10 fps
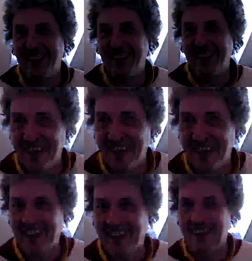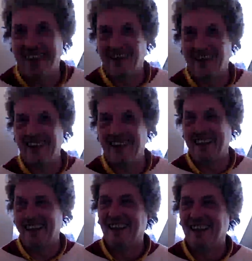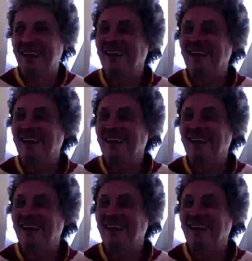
nice to see you as well, blazing big